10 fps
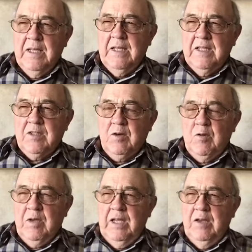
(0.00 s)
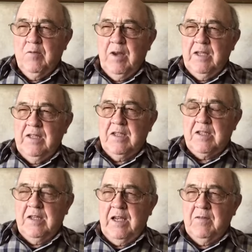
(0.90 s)
So he arranged
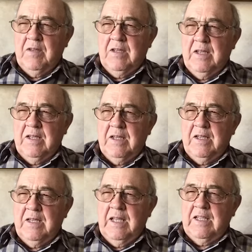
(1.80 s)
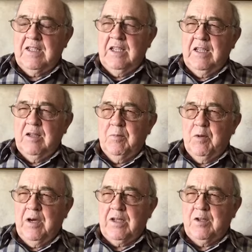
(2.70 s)
to have a dead seagull
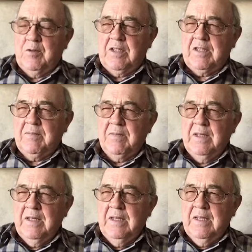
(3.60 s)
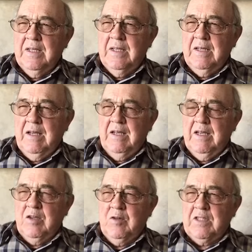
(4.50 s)
brought to us, and I
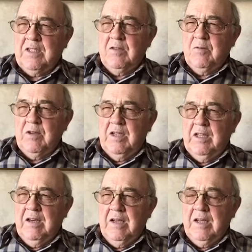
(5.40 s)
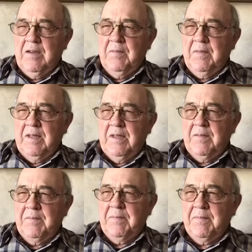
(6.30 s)
didn't question where he got it.
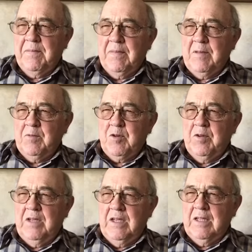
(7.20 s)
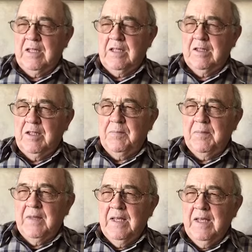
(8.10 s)
I'm sure he did it legally.
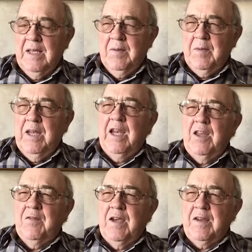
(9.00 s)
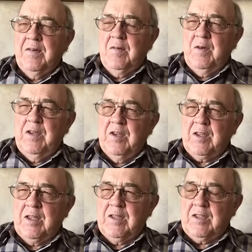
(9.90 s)
In any event, we
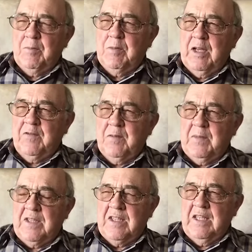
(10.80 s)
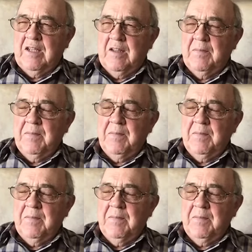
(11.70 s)
took some blood from the seagull